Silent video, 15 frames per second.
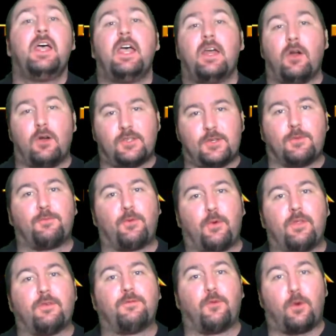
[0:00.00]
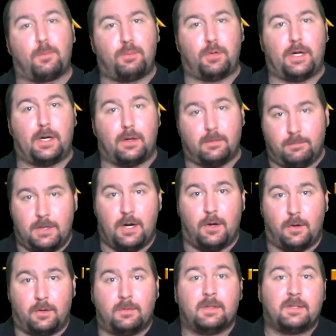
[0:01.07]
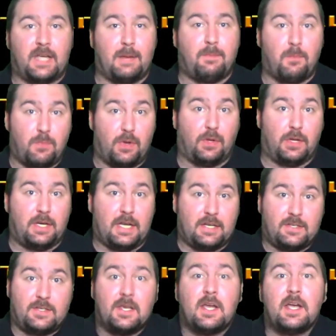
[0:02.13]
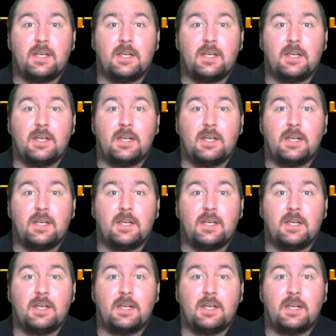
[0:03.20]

and also for the 4-player, capabilities.